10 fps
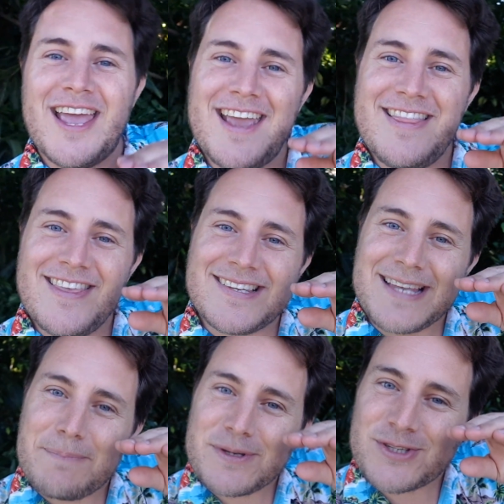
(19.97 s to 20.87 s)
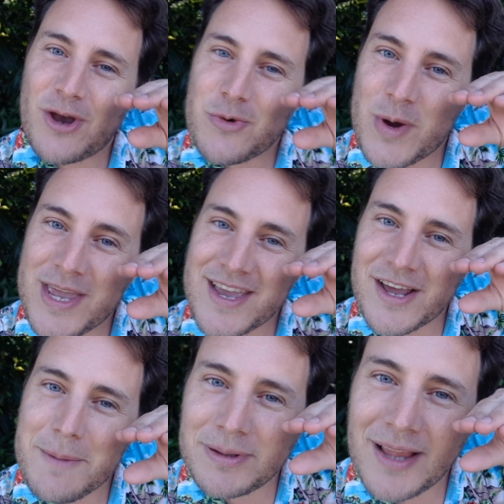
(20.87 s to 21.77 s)
In this episode, we are going
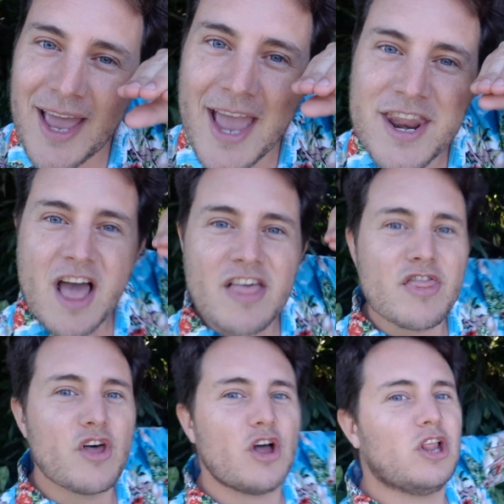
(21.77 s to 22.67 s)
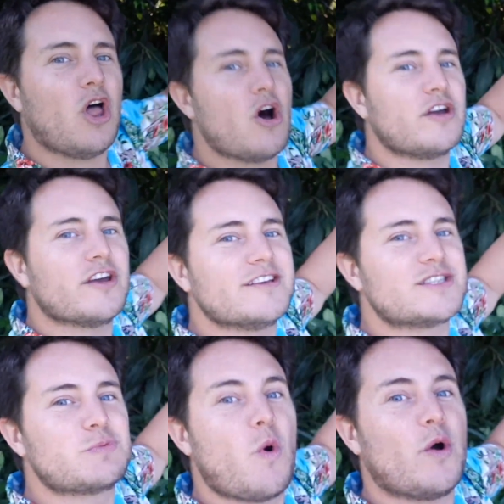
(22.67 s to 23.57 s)
to plan the
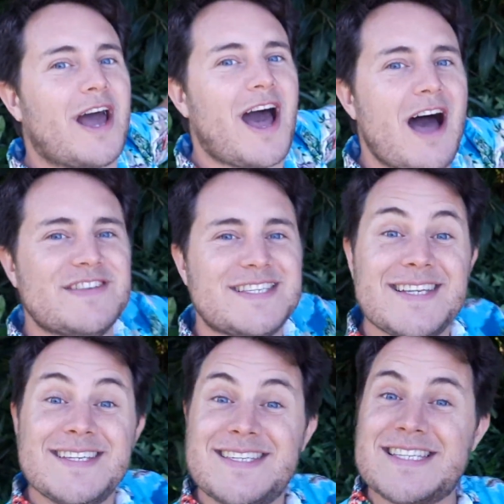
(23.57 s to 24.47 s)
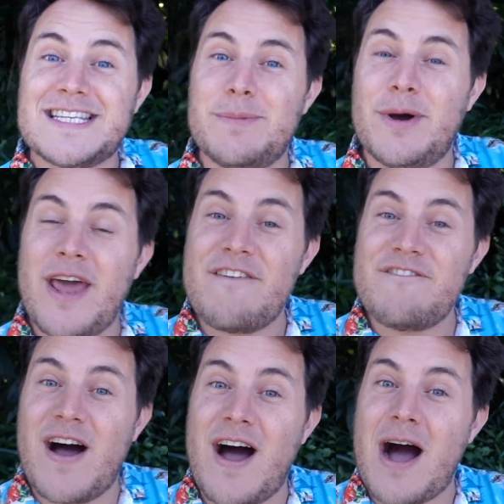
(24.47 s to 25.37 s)
longest water harvesting system on our
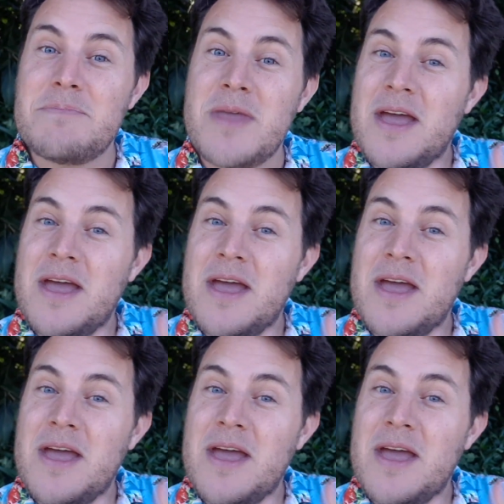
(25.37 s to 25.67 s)
farm